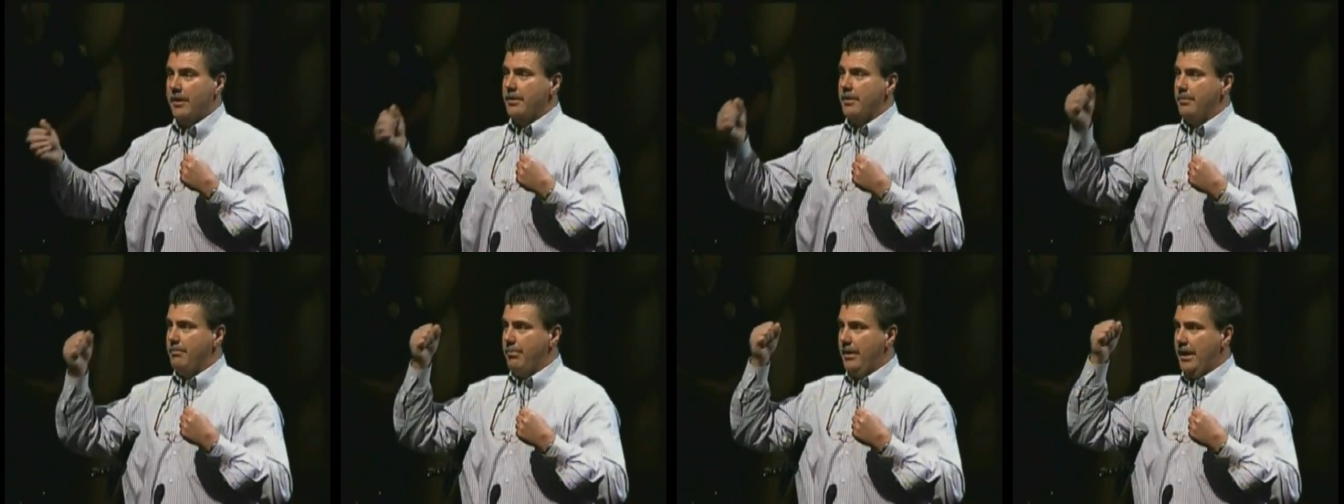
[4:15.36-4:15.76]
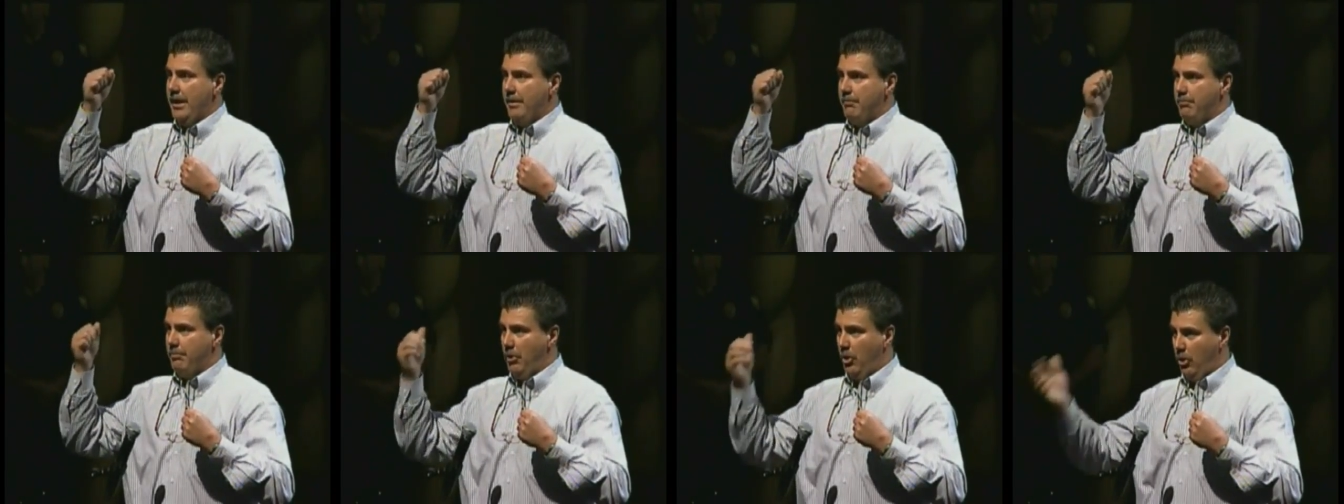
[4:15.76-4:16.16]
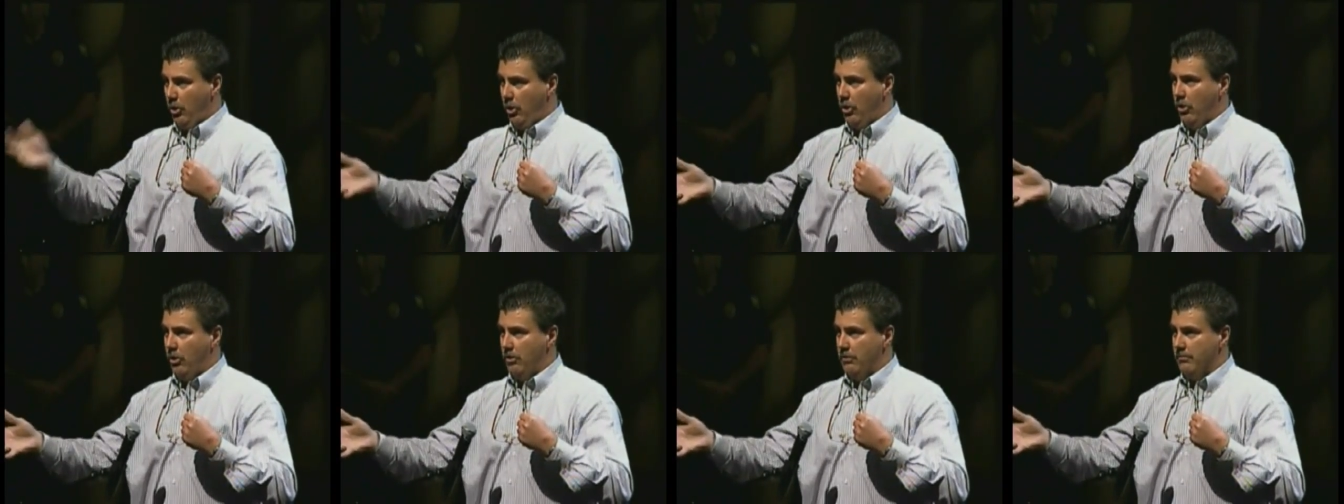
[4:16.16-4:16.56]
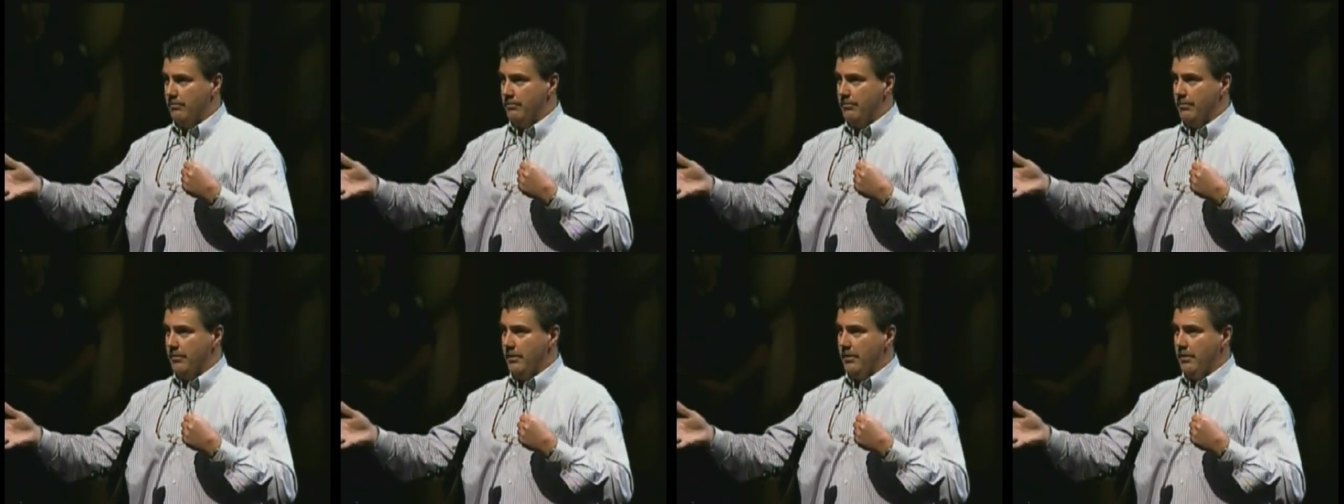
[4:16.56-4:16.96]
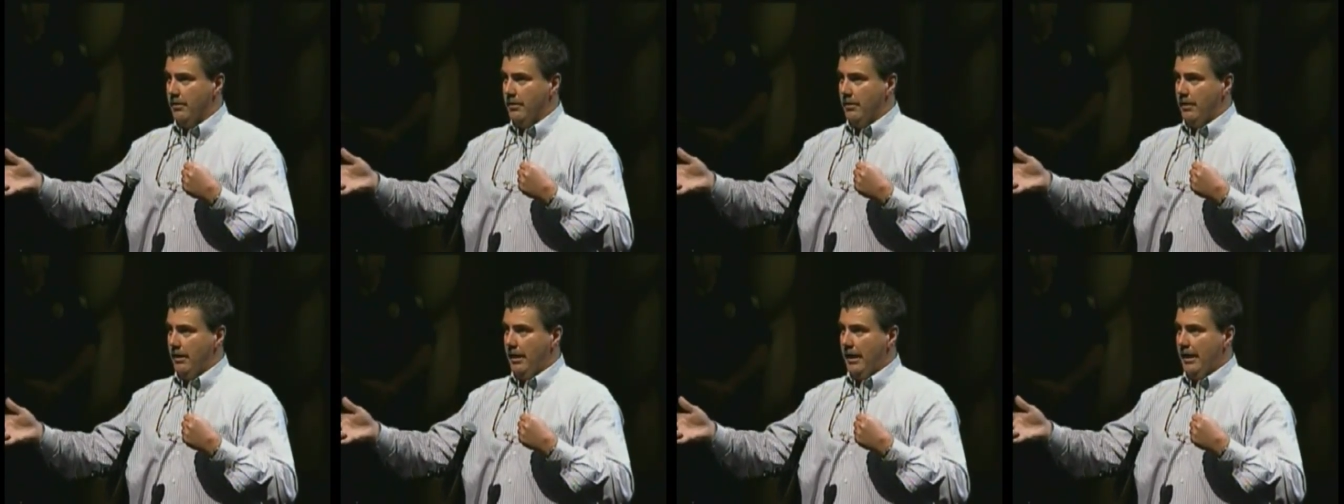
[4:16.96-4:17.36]
to pay Paul.
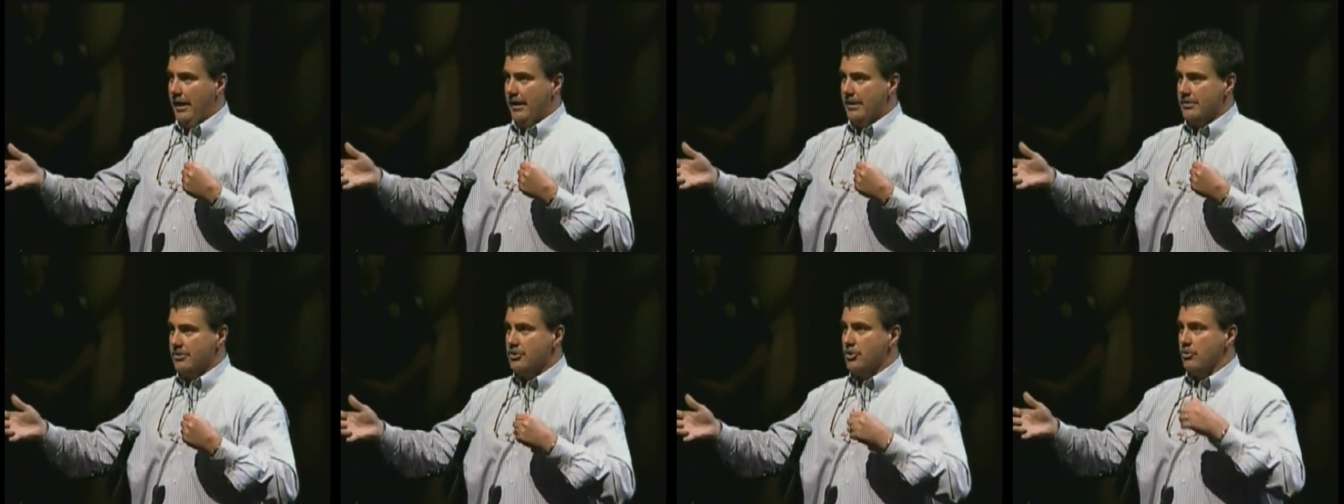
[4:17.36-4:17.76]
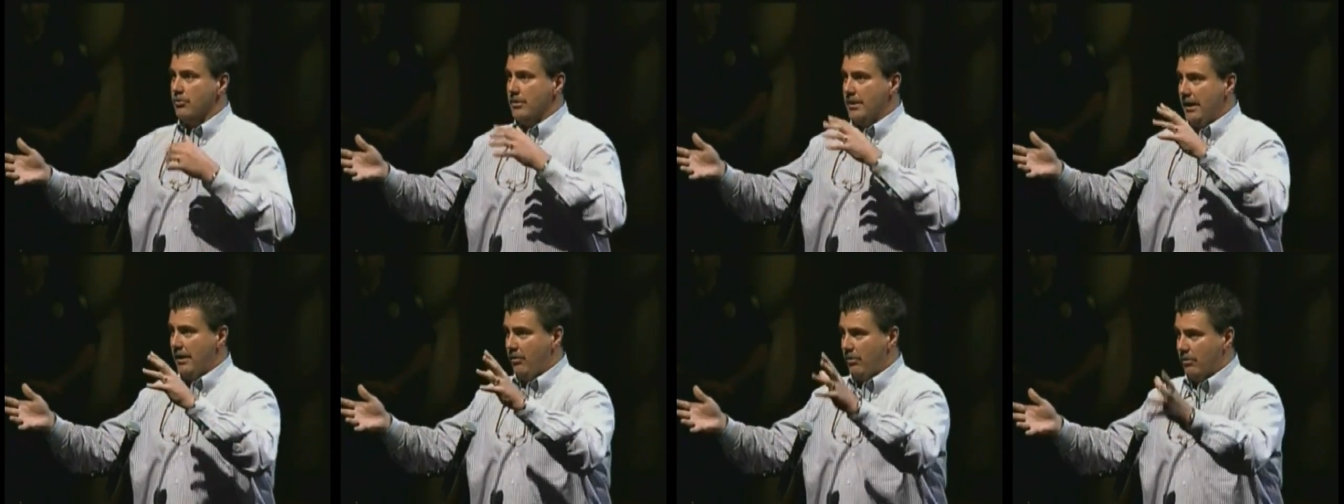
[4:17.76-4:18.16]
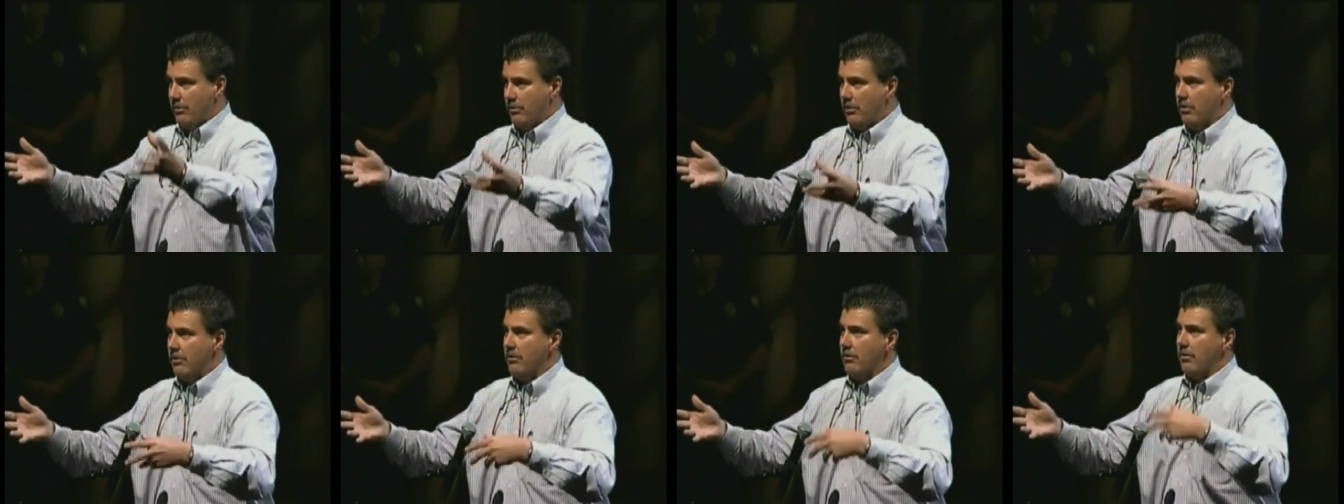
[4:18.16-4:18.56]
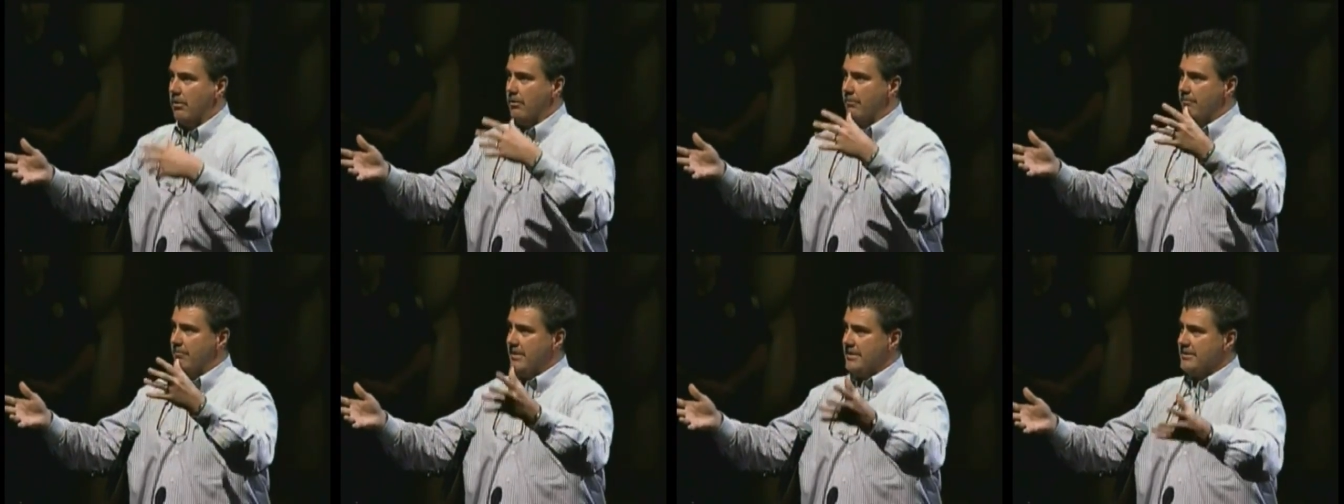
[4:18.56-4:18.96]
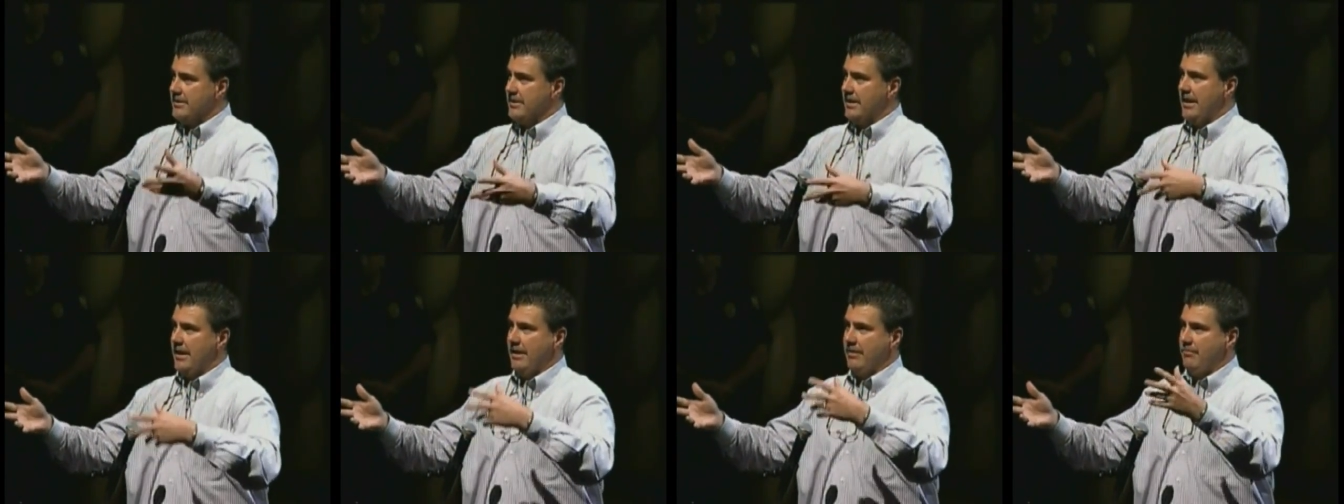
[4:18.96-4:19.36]
And so now our, our, our
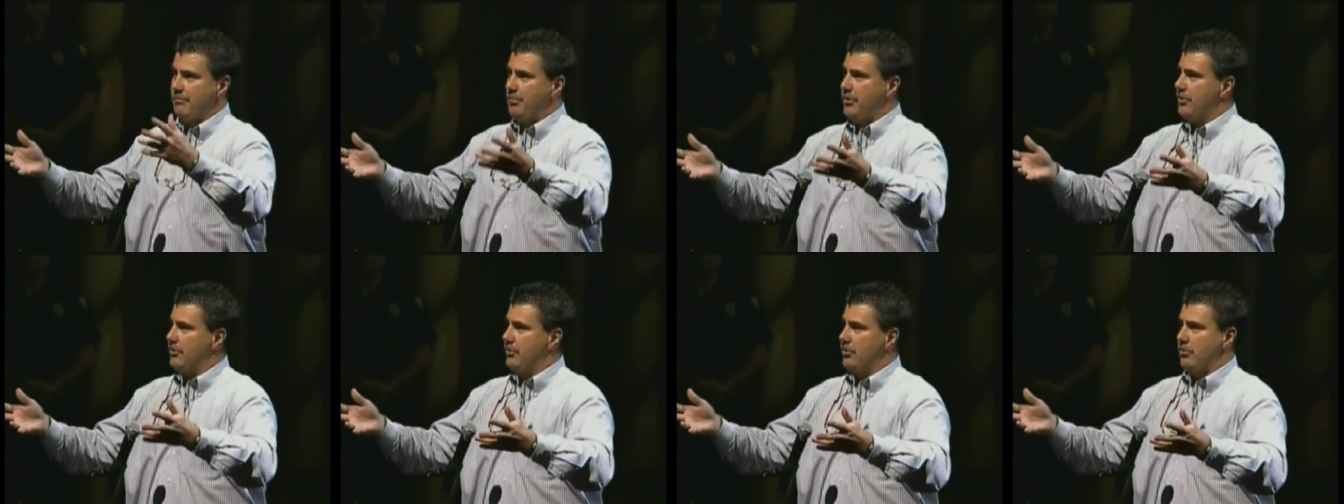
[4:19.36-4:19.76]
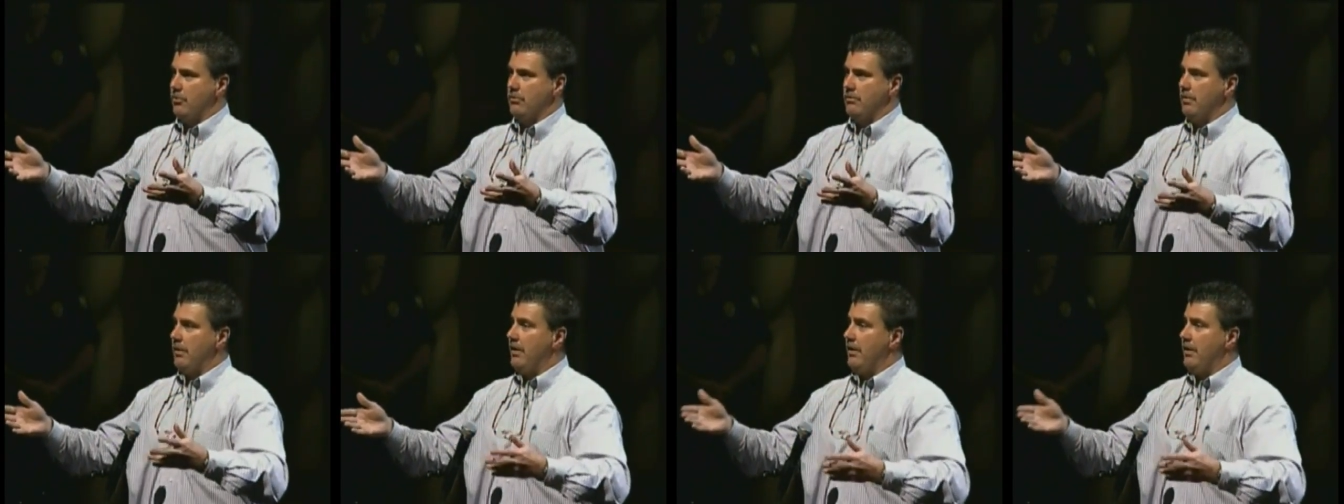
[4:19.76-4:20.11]
investigative bureau,